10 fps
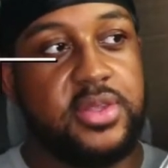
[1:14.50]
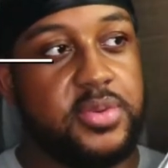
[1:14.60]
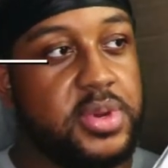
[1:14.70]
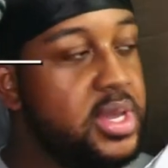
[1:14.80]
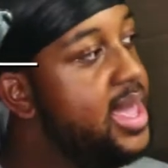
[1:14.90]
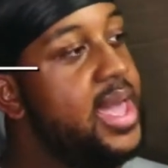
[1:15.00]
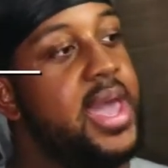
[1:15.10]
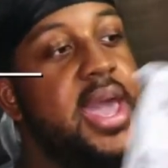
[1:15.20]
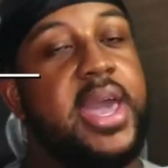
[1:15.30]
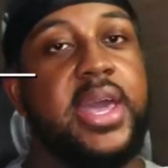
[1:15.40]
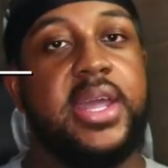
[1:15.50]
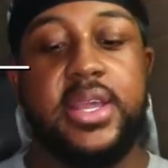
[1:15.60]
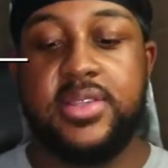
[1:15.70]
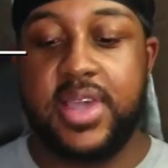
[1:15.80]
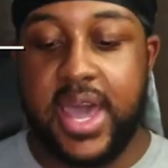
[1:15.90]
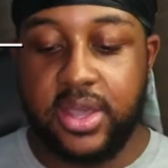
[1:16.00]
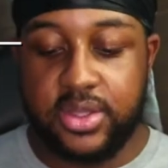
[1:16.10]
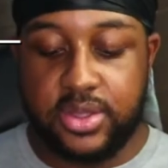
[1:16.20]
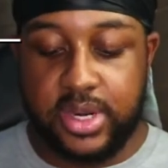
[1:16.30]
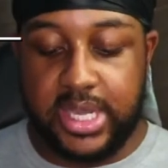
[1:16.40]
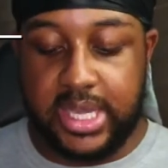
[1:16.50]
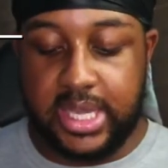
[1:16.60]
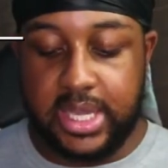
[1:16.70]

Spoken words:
one here, and it's actually